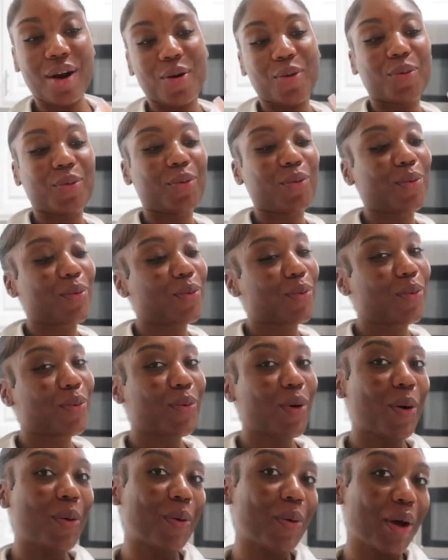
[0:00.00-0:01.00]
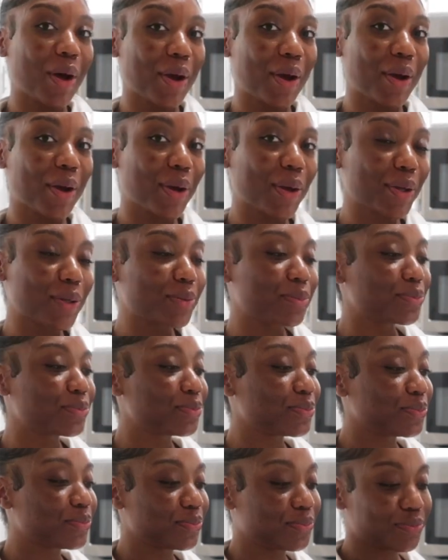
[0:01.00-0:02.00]
Ooh, okay.
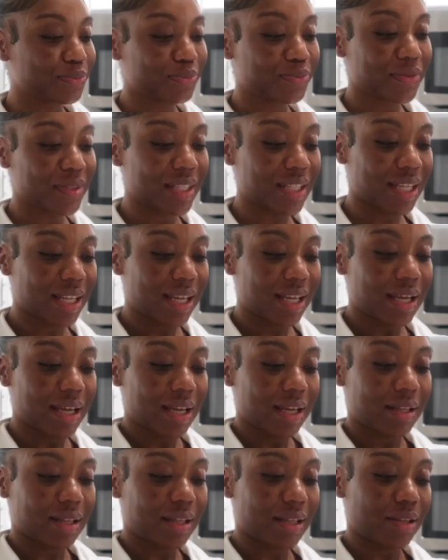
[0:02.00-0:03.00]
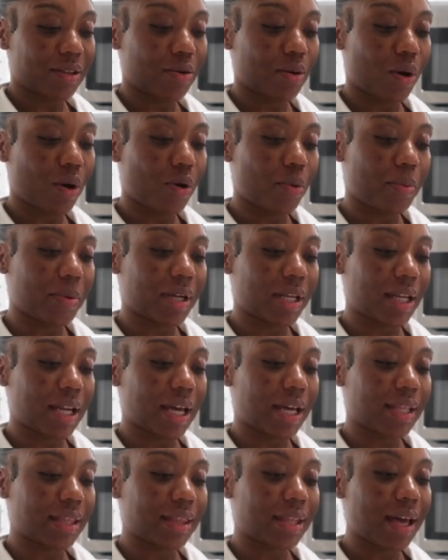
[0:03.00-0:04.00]
And you open it
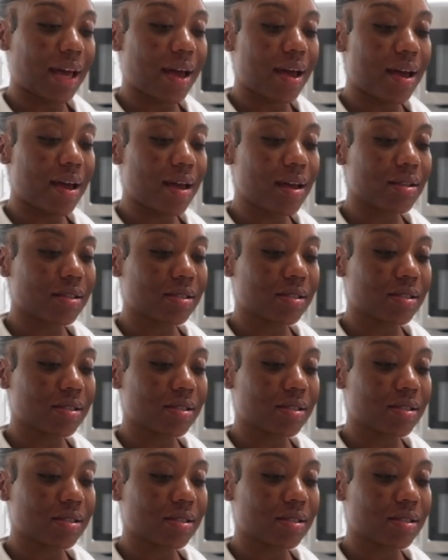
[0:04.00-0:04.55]
like that.